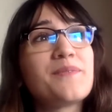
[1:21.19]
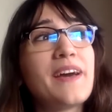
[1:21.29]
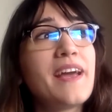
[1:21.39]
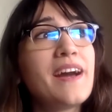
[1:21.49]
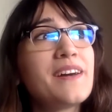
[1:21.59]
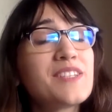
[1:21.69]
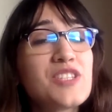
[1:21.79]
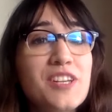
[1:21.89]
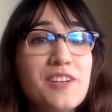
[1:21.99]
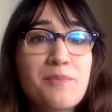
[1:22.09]
I had a
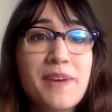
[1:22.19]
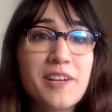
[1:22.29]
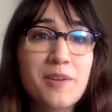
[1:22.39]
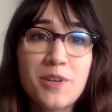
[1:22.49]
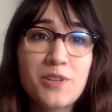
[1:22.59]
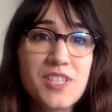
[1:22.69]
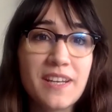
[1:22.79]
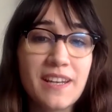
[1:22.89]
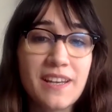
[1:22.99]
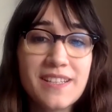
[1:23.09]
general
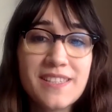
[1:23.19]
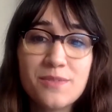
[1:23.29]
microbiology class